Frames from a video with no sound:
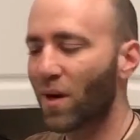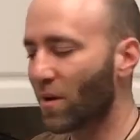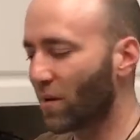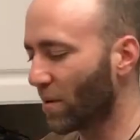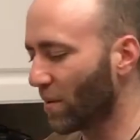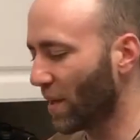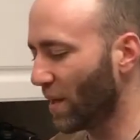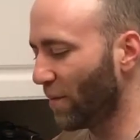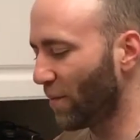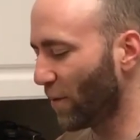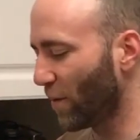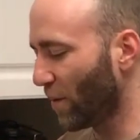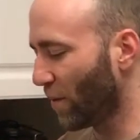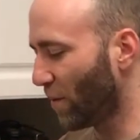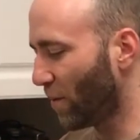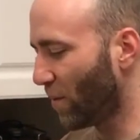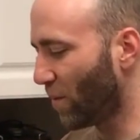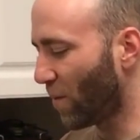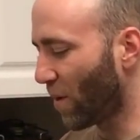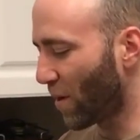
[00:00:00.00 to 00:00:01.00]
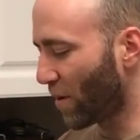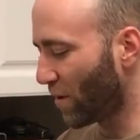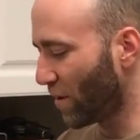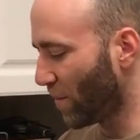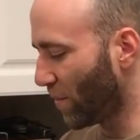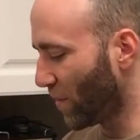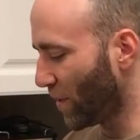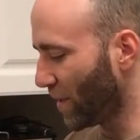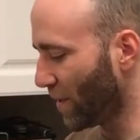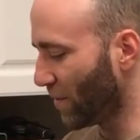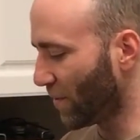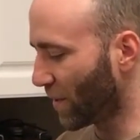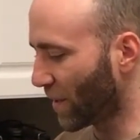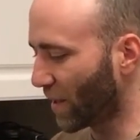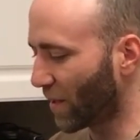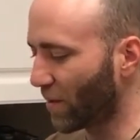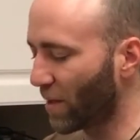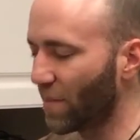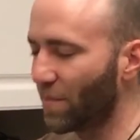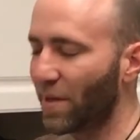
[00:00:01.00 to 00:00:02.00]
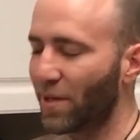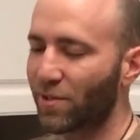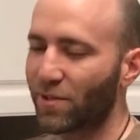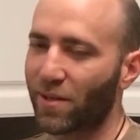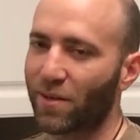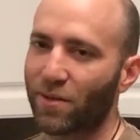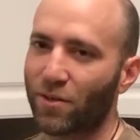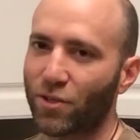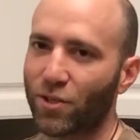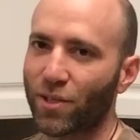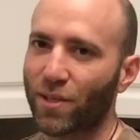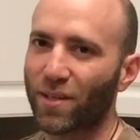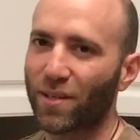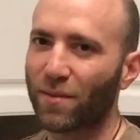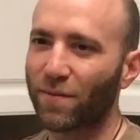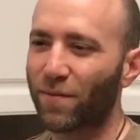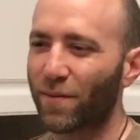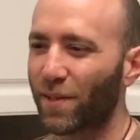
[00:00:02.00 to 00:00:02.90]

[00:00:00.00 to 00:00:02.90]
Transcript: while we're waiting for the water to boil, we're going to go ahead and measure out our sugar.